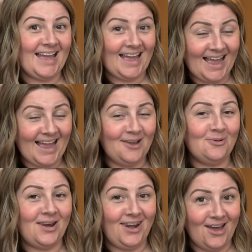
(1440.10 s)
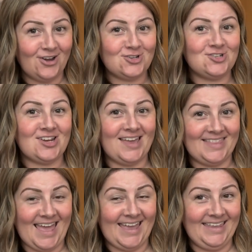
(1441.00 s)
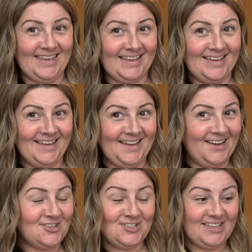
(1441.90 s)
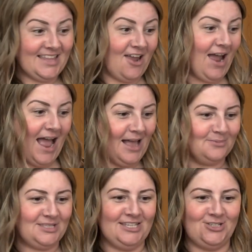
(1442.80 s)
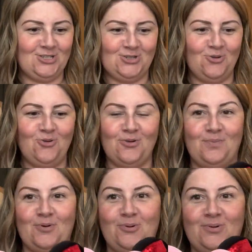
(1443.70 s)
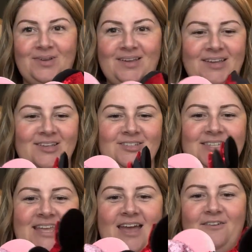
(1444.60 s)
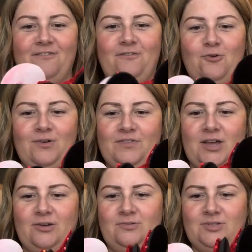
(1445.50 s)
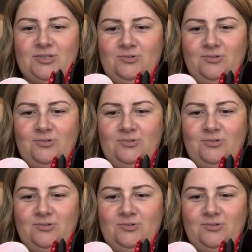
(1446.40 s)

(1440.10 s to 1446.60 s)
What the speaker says: How lush are they? I just think they're absolutely adorable. So yeah, 4 of those.